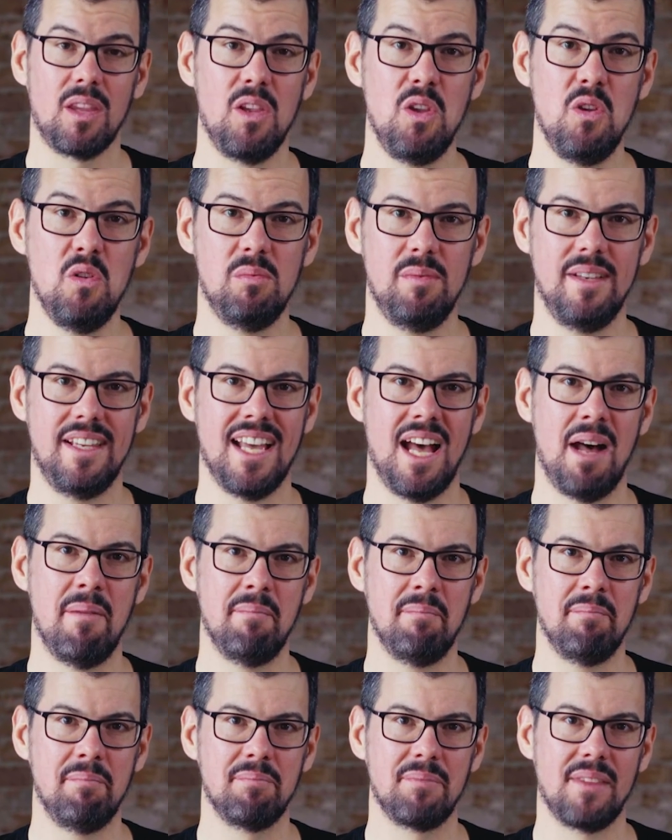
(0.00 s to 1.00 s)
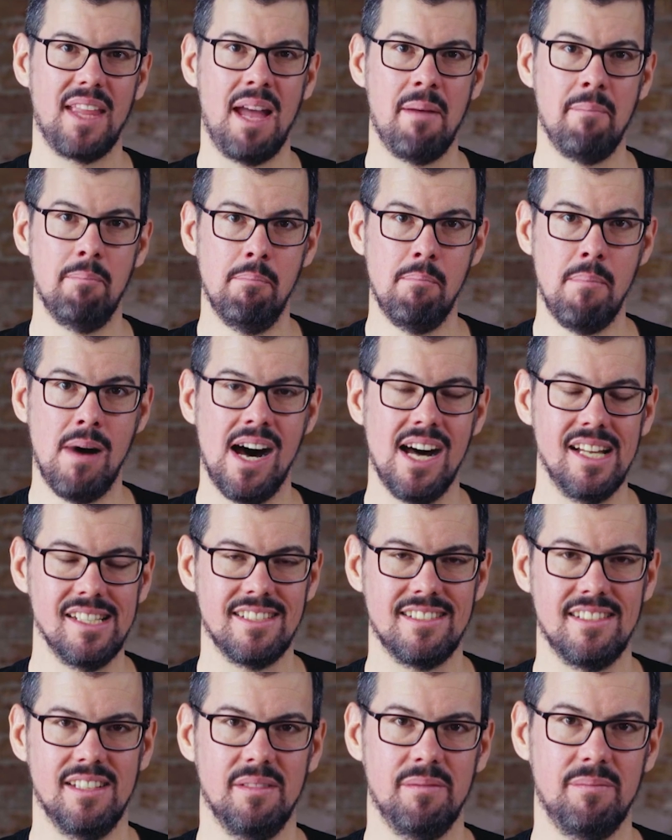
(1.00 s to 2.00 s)
you'll become a
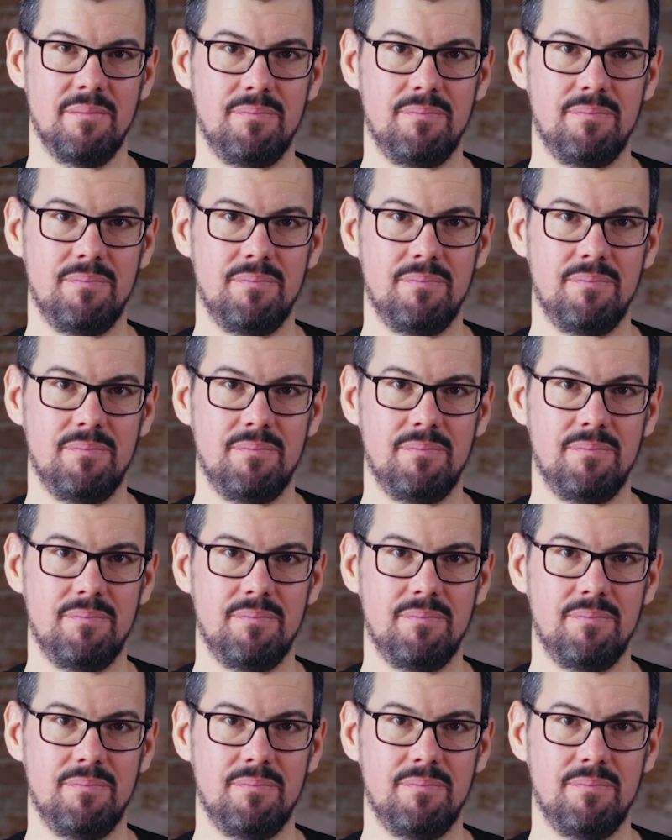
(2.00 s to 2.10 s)
master.